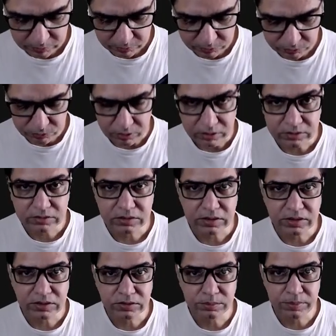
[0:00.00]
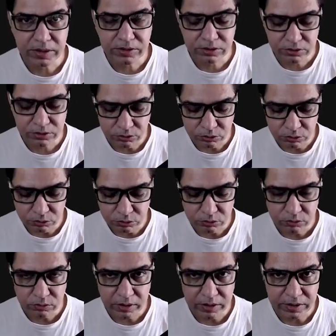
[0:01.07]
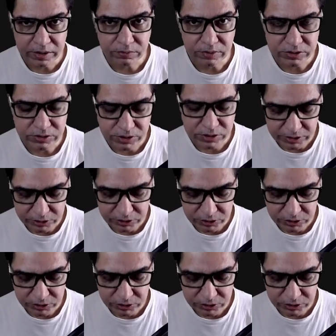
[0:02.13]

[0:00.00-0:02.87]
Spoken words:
drugs, it's better to do an investigation.